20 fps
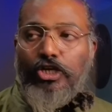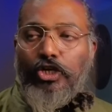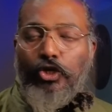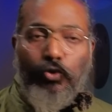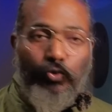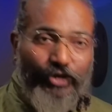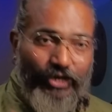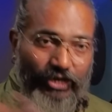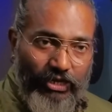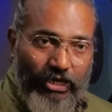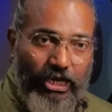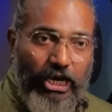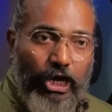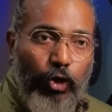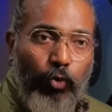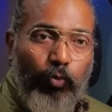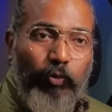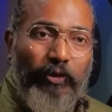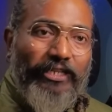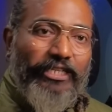We
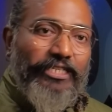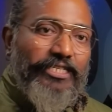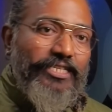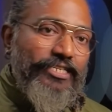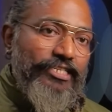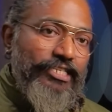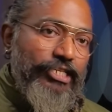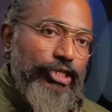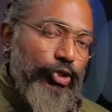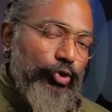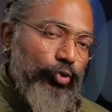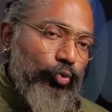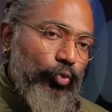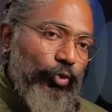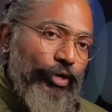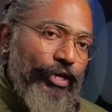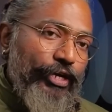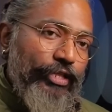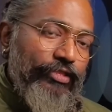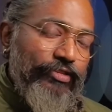openly discuss
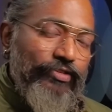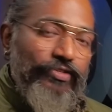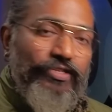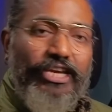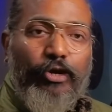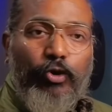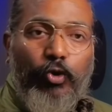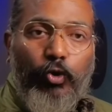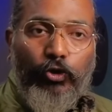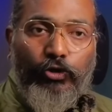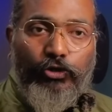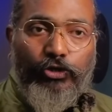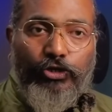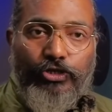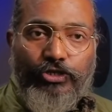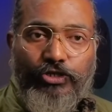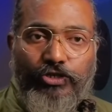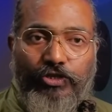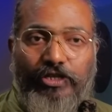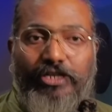with
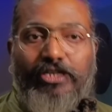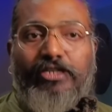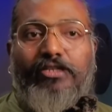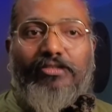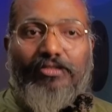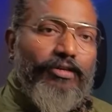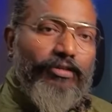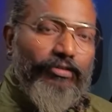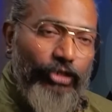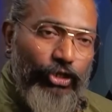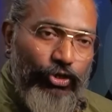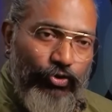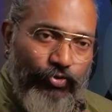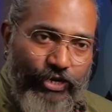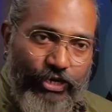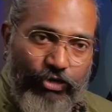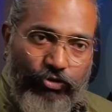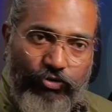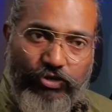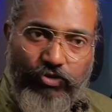stakeholders like the
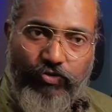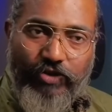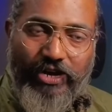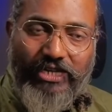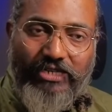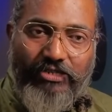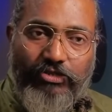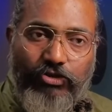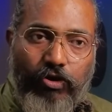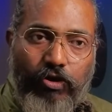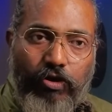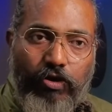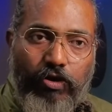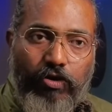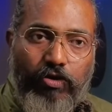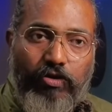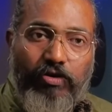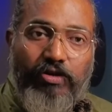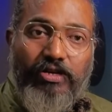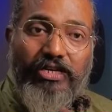creative
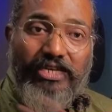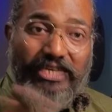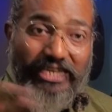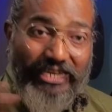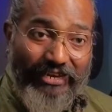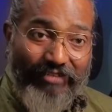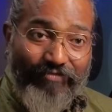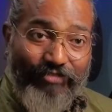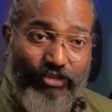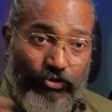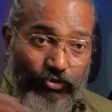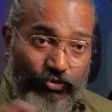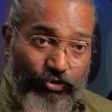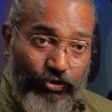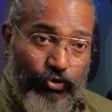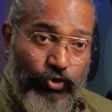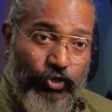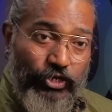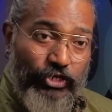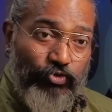director. If there's a
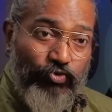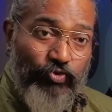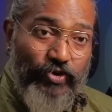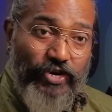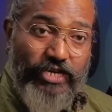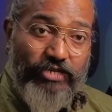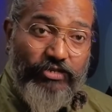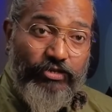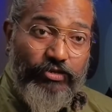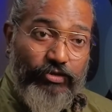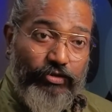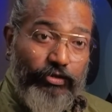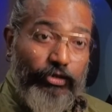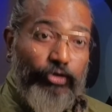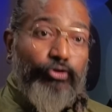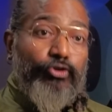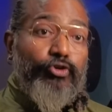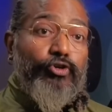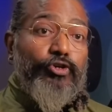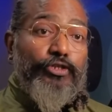creative director, you
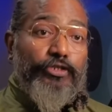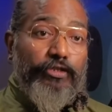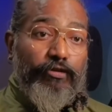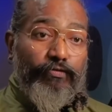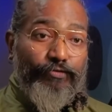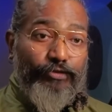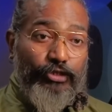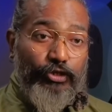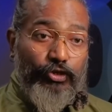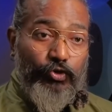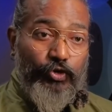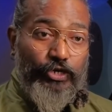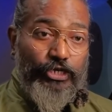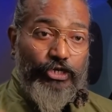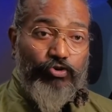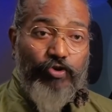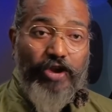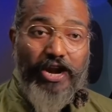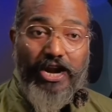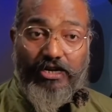yourself is a creative
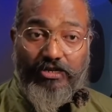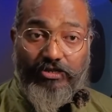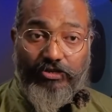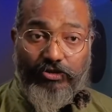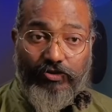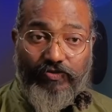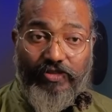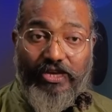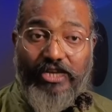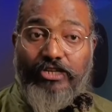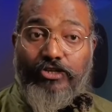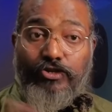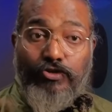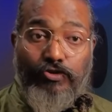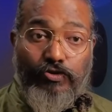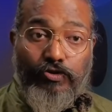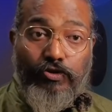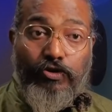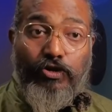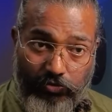director, then
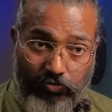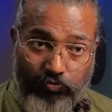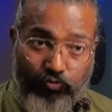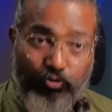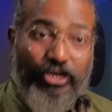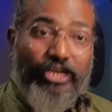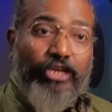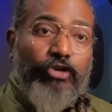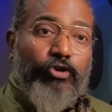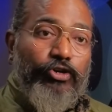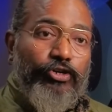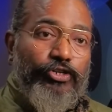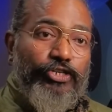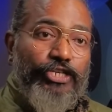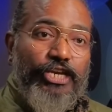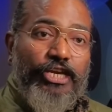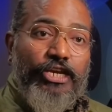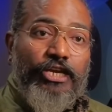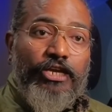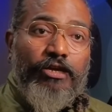you bring your
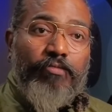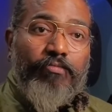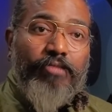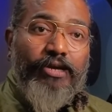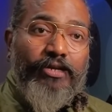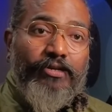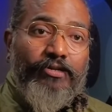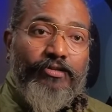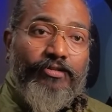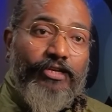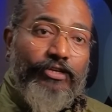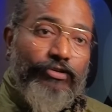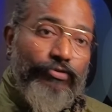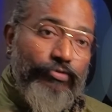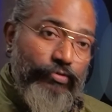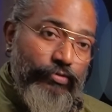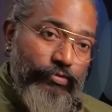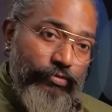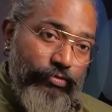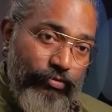team and then
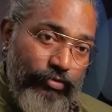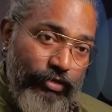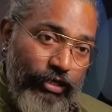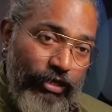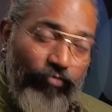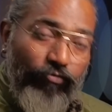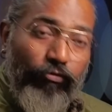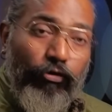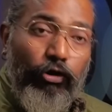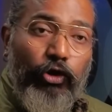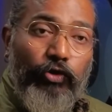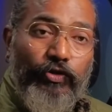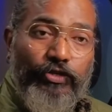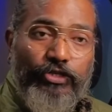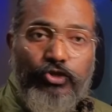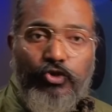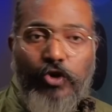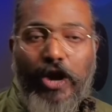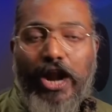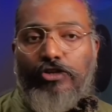you involve a
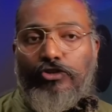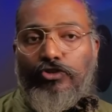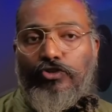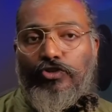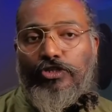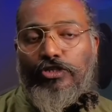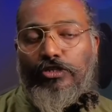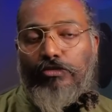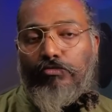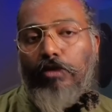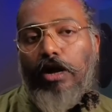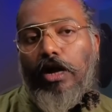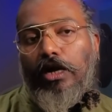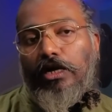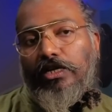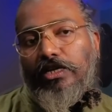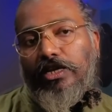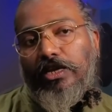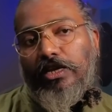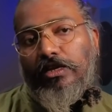strategy,
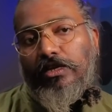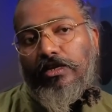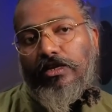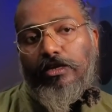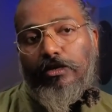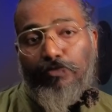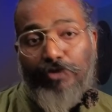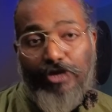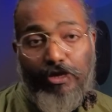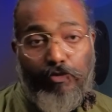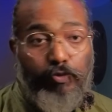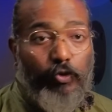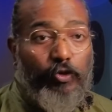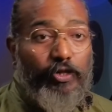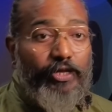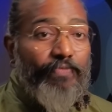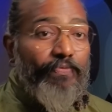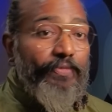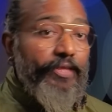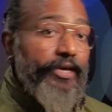marketing, people,
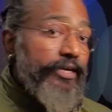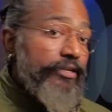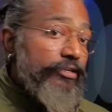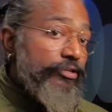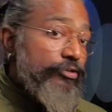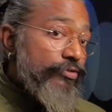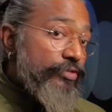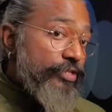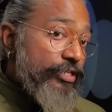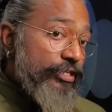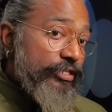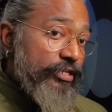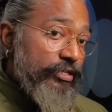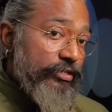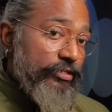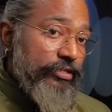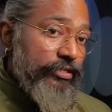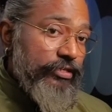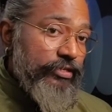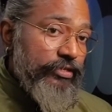and then you
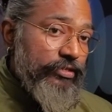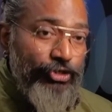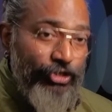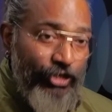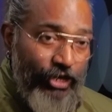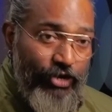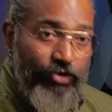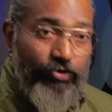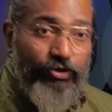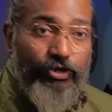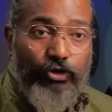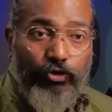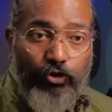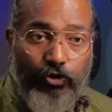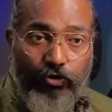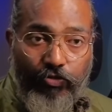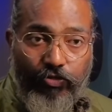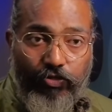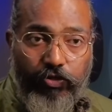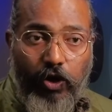discuss, share
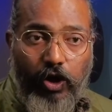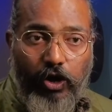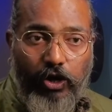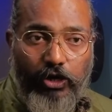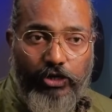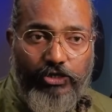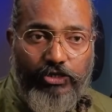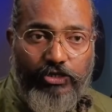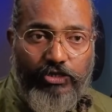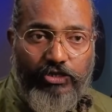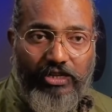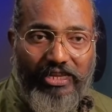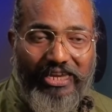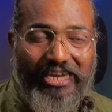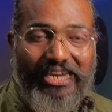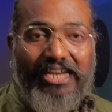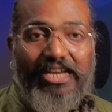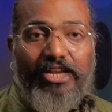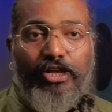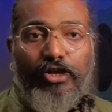your thoughts, like
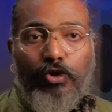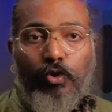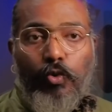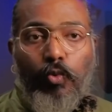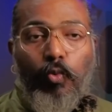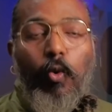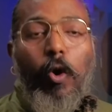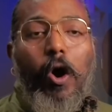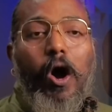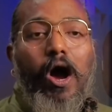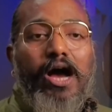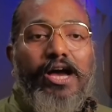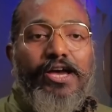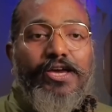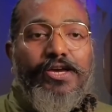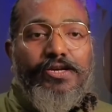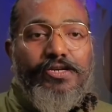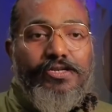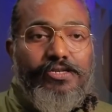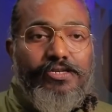
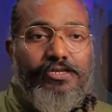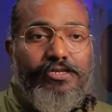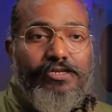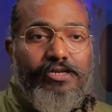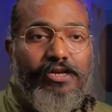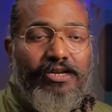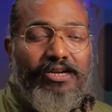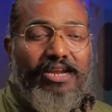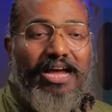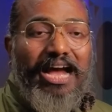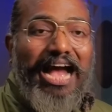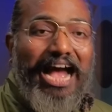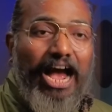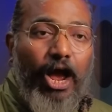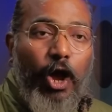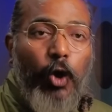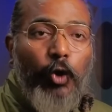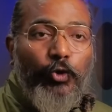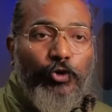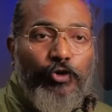why and
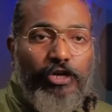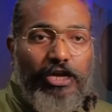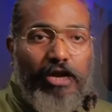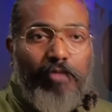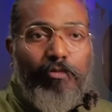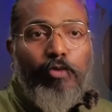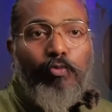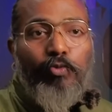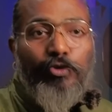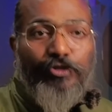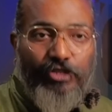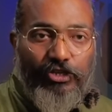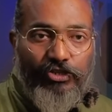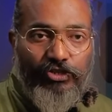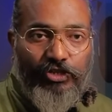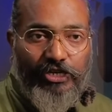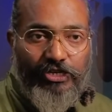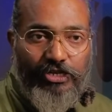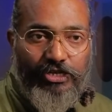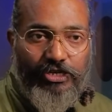how you come up with these
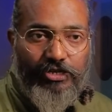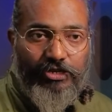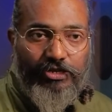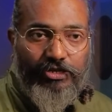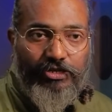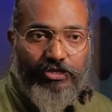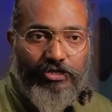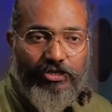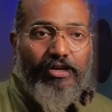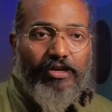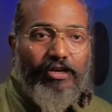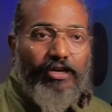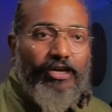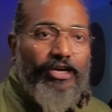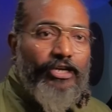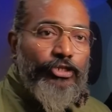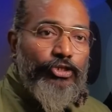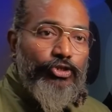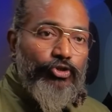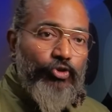ideas,
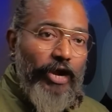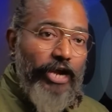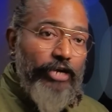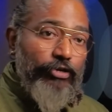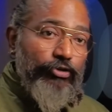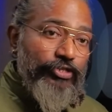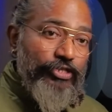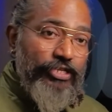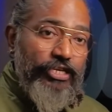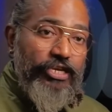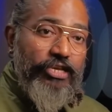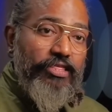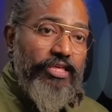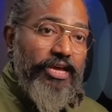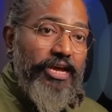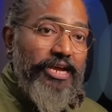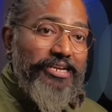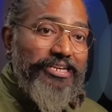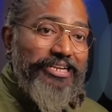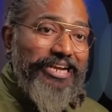and try to see
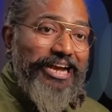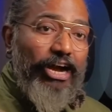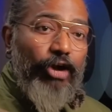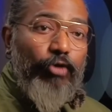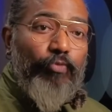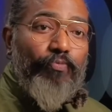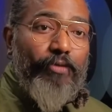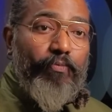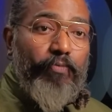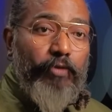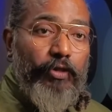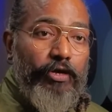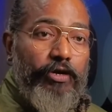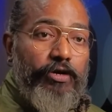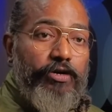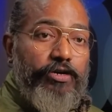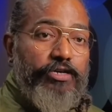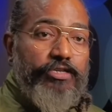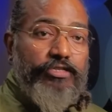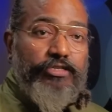that how people
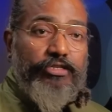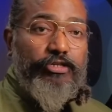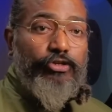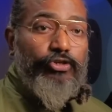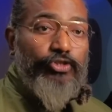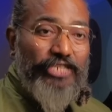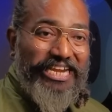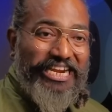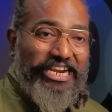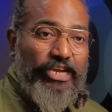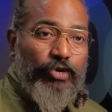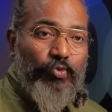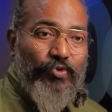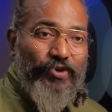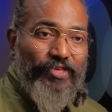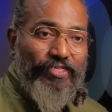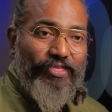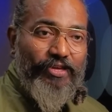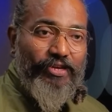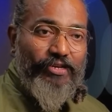are associating
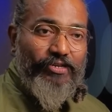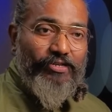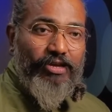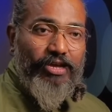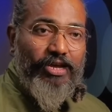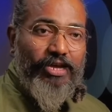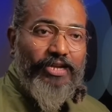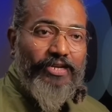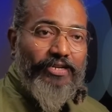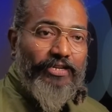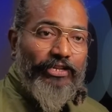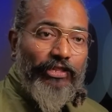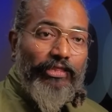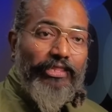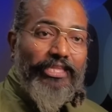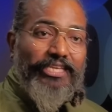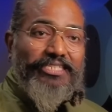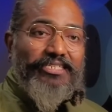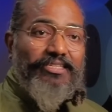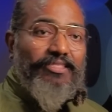with it and
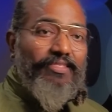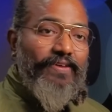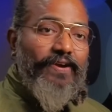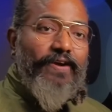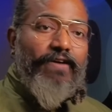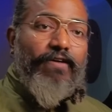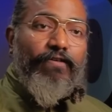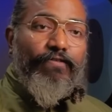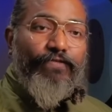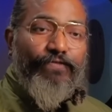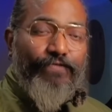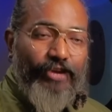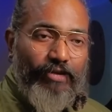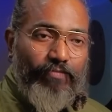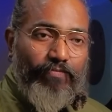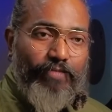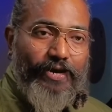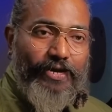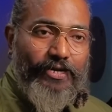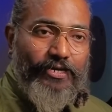listen their
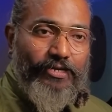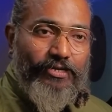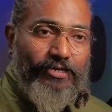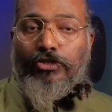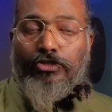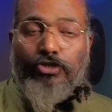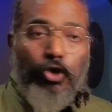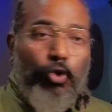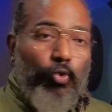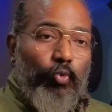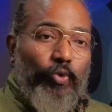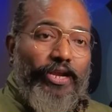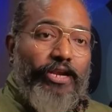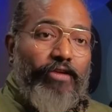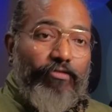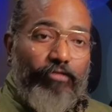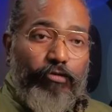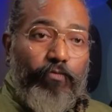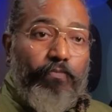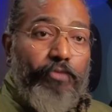feedback. So
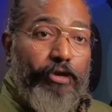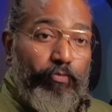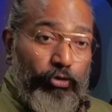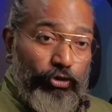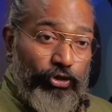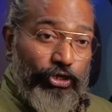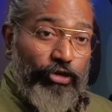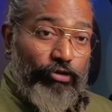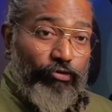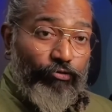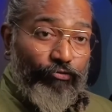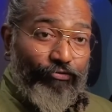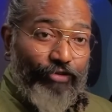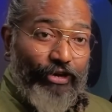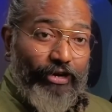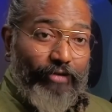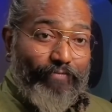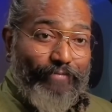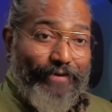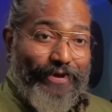whenever people give
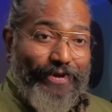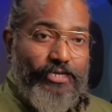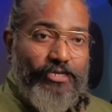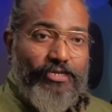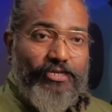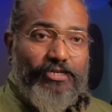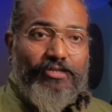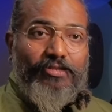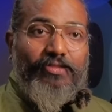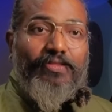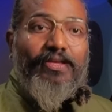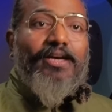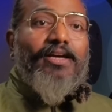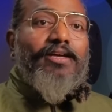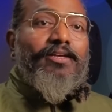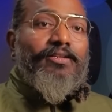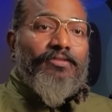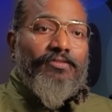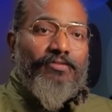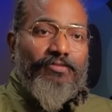feedback,
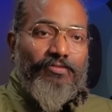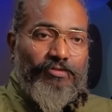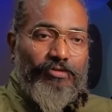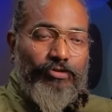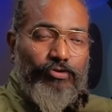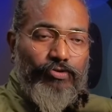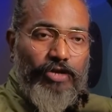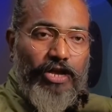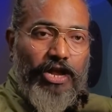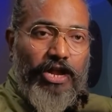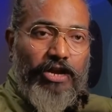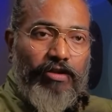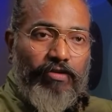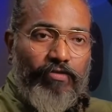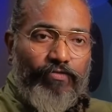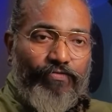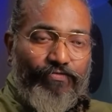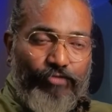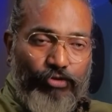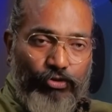then you kind
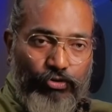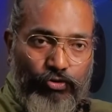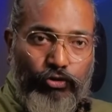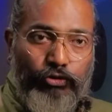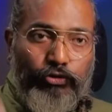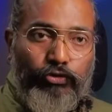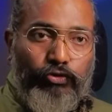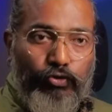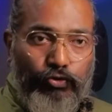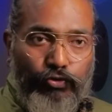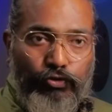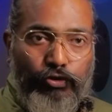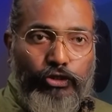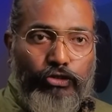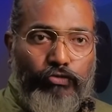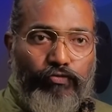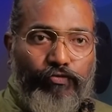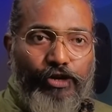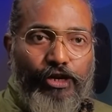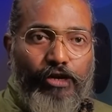of go through those
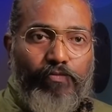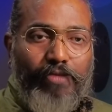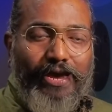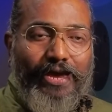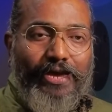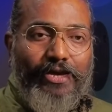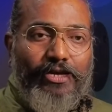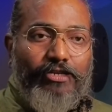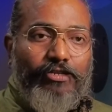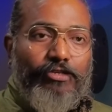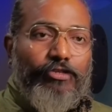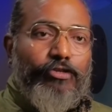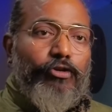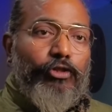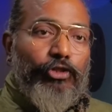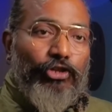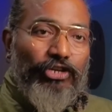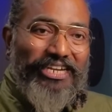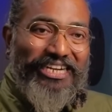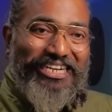feedback, you
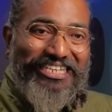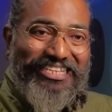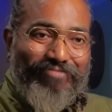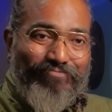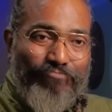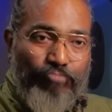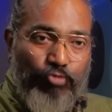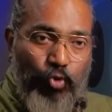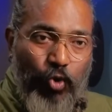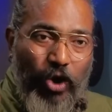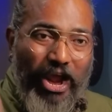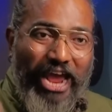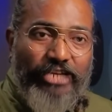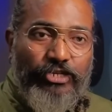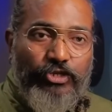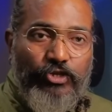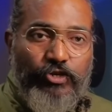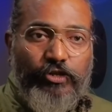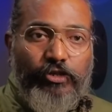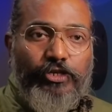look at them
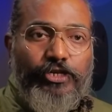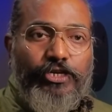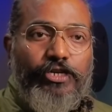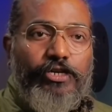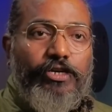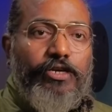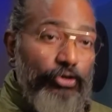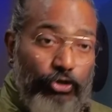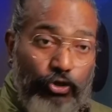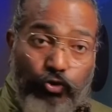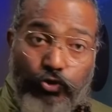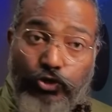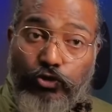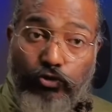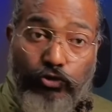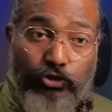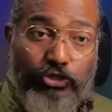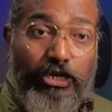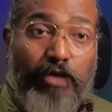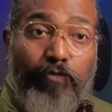rationally, you
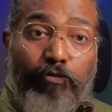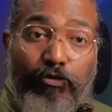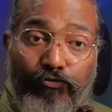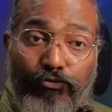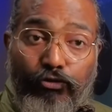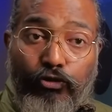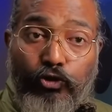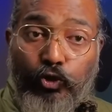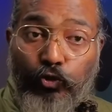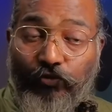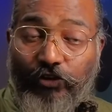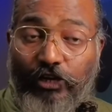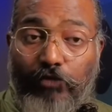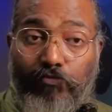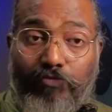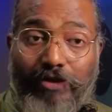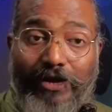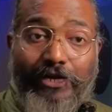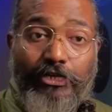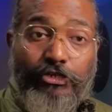use some of those
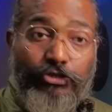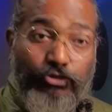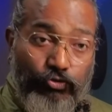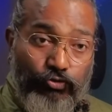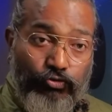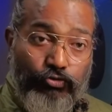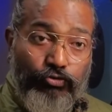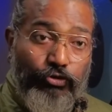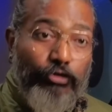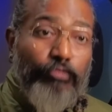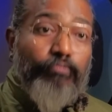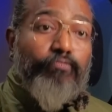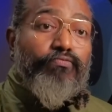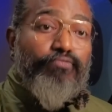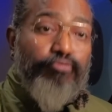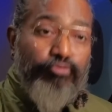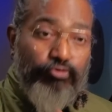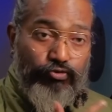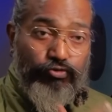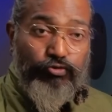feedback to
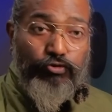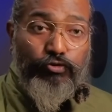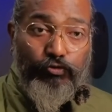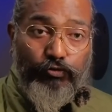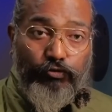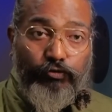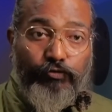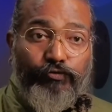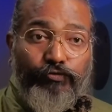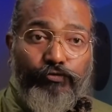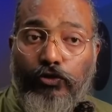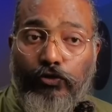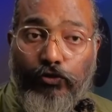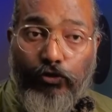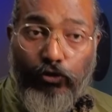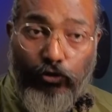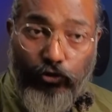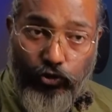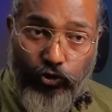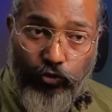improve
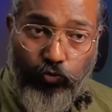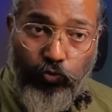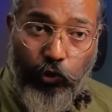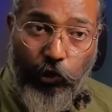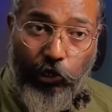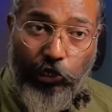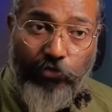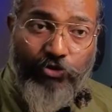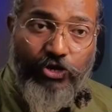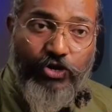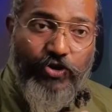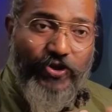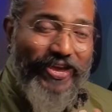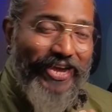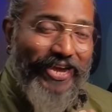those preliminary